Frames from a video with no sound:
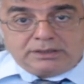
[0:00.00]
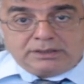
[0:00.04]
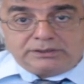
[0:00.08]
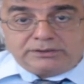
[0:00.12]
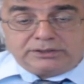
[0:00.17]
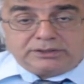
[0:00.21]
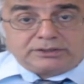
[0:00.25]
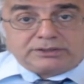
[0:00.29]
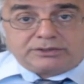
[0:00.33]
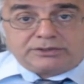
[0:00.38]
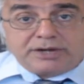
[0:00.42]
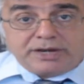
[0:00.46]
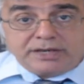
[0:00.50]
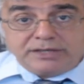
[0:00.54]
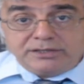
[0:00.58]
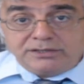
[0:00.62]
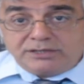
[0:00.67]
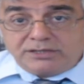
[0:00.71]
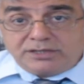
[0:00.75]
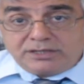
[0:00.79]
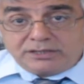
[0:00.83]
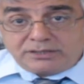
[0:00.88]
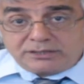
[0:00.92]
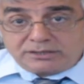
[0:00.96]
the
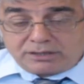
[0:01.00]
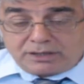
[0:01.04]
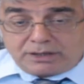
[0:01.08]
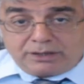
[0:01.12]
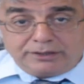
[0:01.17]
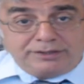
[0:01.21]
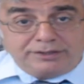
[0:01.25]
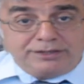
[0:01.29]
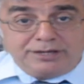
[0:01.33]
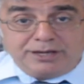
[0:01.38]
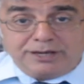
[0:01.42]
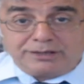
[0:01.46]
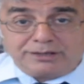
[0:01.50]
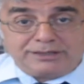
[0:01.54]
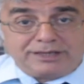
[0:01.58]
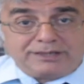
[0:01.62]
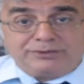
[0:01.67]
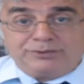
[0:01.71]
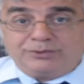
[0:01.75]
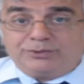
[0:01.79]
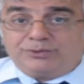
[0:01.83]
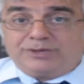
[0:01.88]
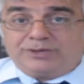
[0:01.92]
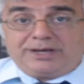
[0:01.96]
craziest idea
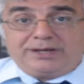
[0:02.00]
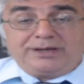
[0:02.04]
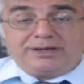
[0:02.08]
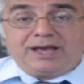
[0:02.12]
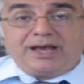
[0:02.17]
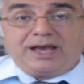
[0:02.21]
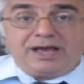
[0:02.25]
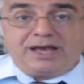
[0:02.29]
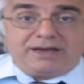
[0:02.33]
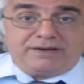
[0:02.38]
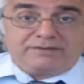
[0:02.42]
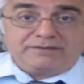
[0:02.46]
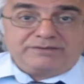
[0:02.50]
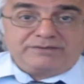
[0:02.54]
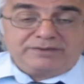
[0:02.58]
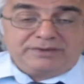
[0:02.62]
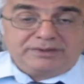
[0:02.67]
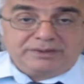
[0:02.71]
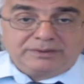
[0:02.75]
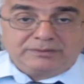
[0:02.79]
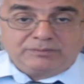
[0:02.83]
that you can have.